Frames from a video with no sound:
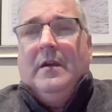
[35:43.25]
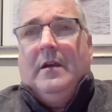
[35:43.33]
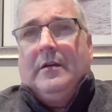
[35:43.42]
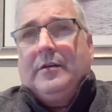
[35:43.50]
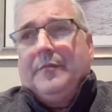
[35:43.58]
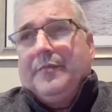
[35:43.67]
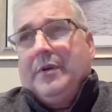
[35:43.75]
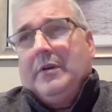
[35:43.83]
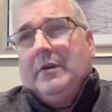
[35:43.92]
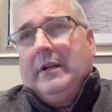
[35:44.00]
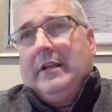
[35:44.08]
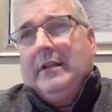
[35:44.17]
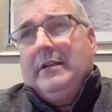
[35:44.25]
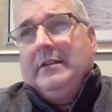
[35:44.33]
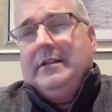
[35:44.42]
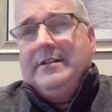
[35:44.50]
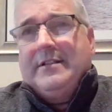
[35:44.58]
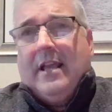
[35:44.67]
uh, computer aided
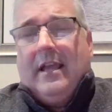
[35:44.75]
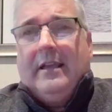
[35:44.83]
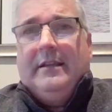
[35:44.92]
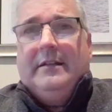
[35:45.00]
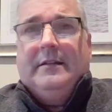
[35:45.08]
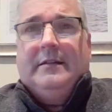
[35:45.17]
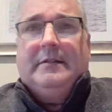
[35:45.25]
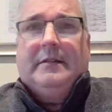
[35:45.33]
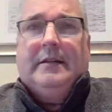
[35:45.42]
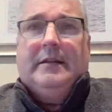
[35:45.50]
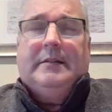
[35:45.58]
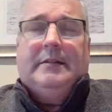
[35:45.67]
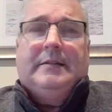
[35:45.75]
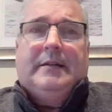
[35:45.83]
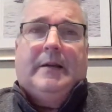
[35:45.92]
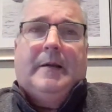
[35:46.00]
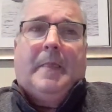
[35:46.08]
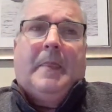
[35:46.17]
design, and and
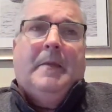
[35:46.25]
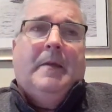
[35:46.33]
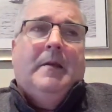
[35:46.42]
um,